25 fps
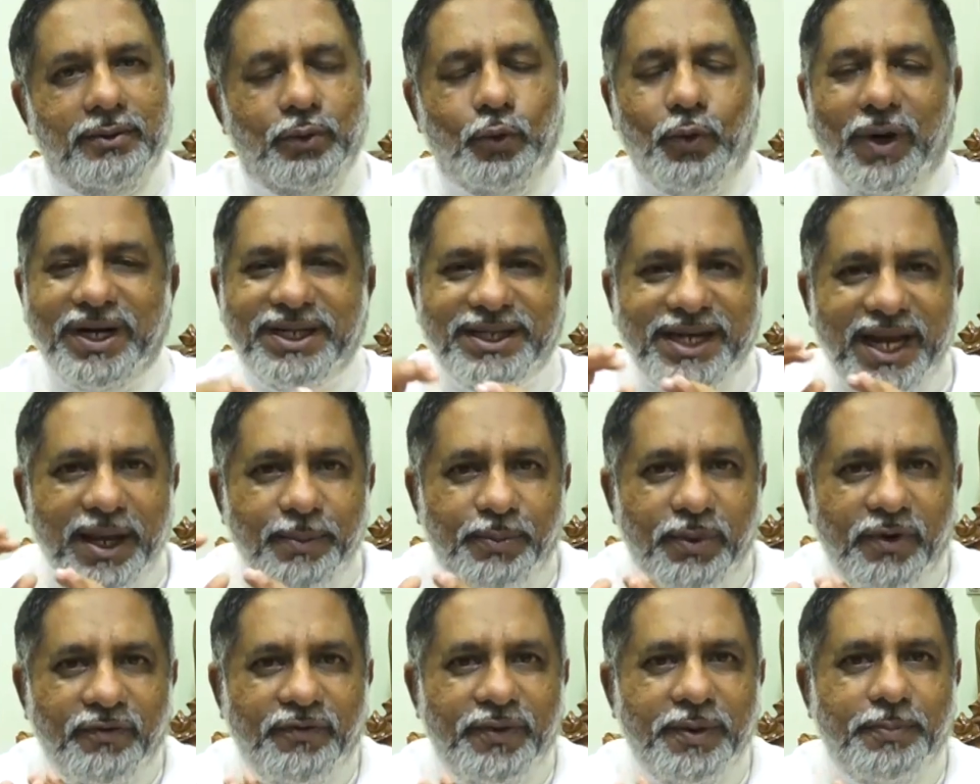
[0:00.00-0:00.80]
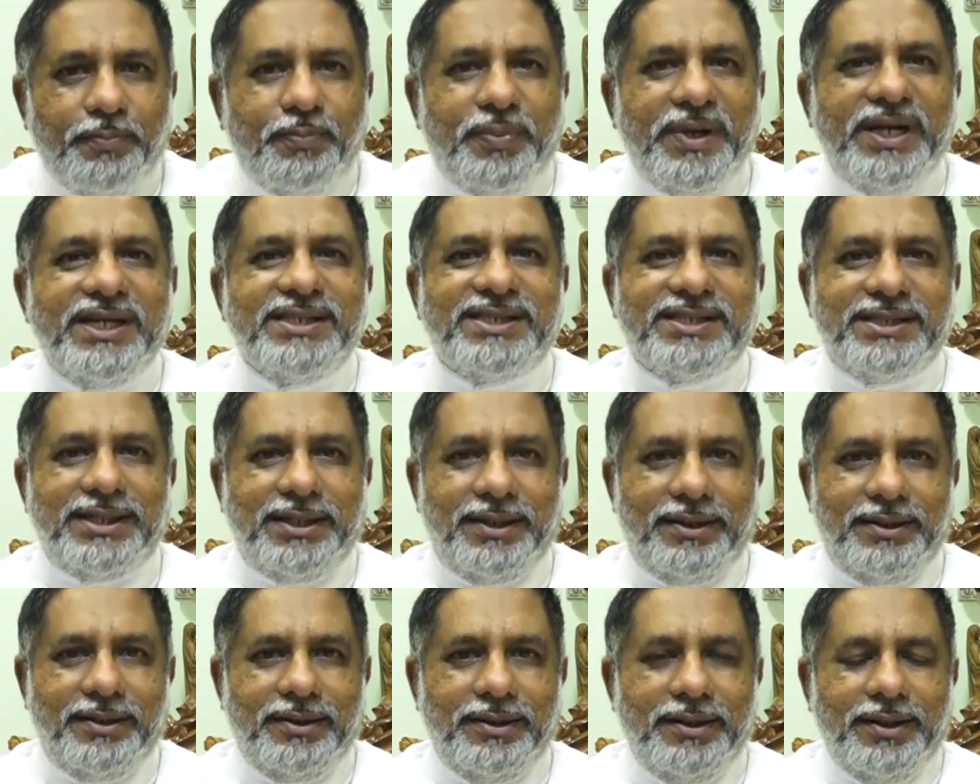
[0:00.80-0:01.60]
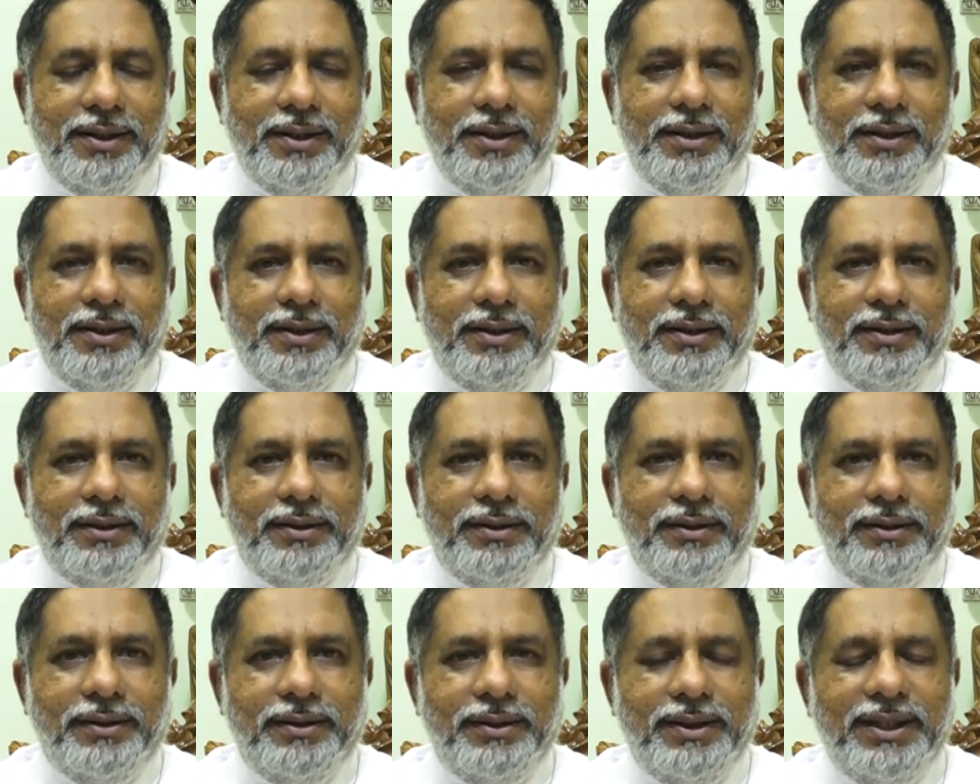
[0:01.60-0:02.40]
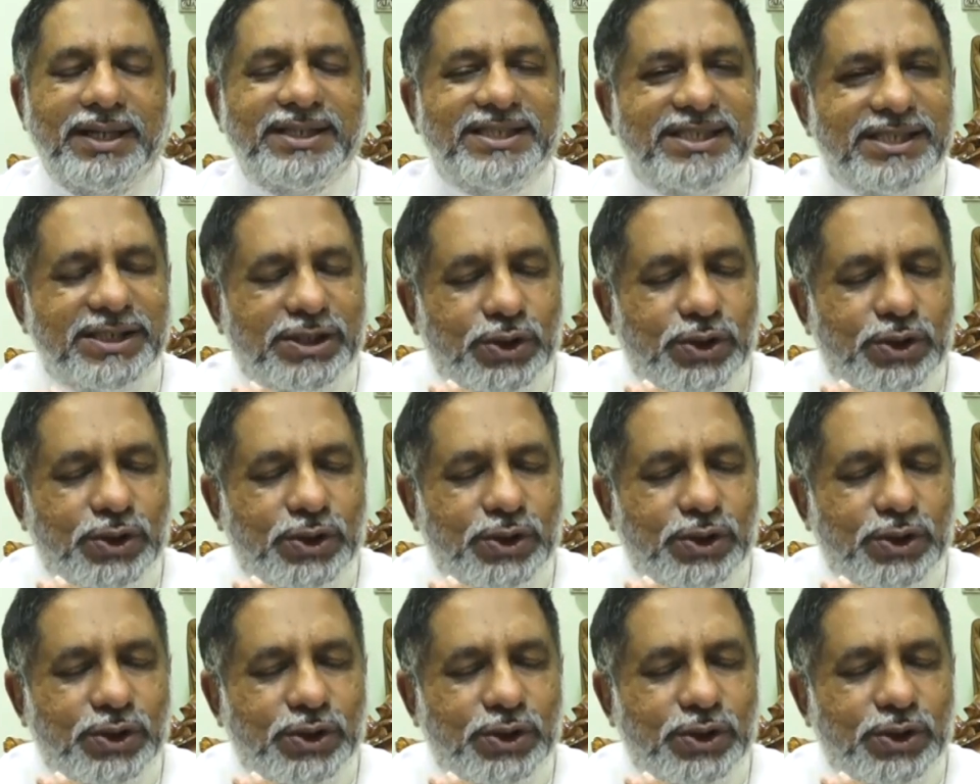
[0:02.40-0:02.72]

what type of a person. Is